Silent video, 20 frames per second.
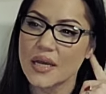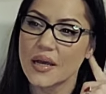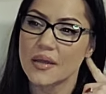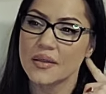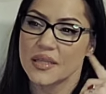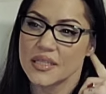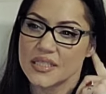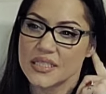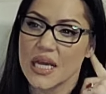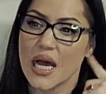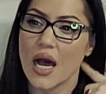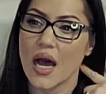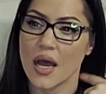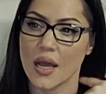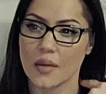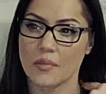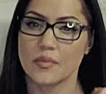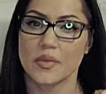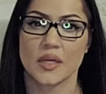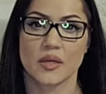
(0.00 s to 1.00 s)
the
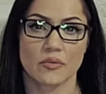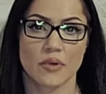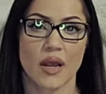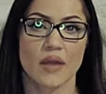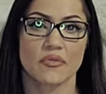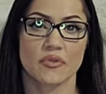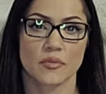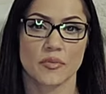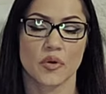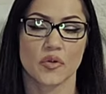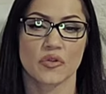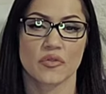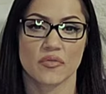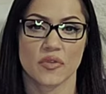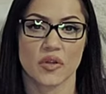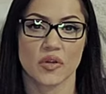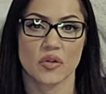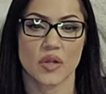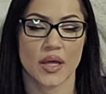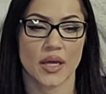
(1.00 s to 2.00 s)
time being right for both of
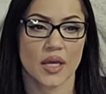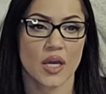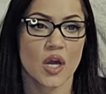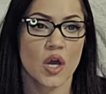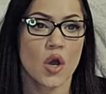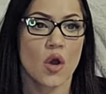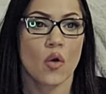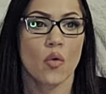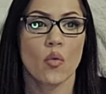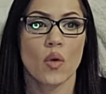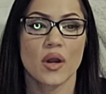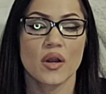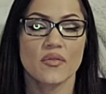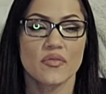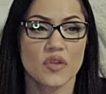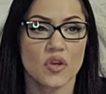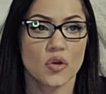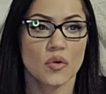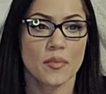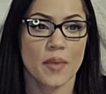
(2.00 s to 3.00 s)
you. Like, one of
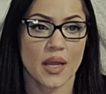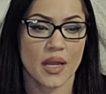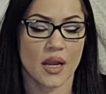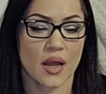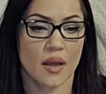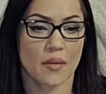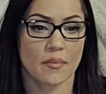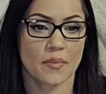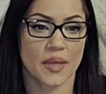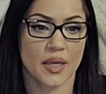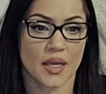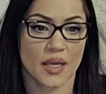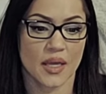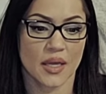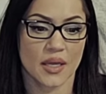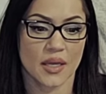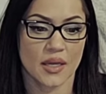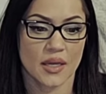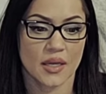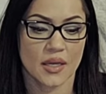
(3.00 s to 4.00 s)
you may not
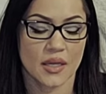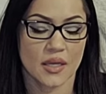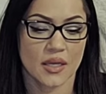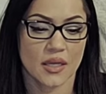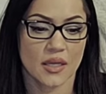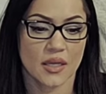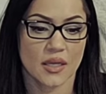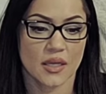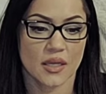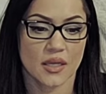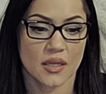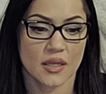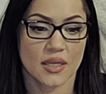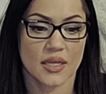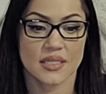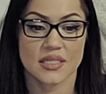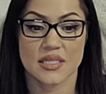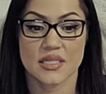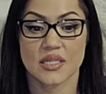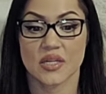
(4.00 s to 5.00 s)
be
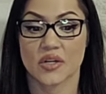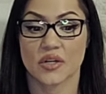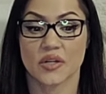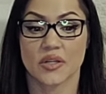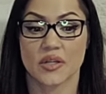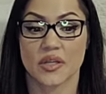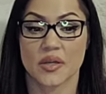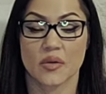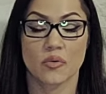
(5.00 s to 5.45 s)
necessarily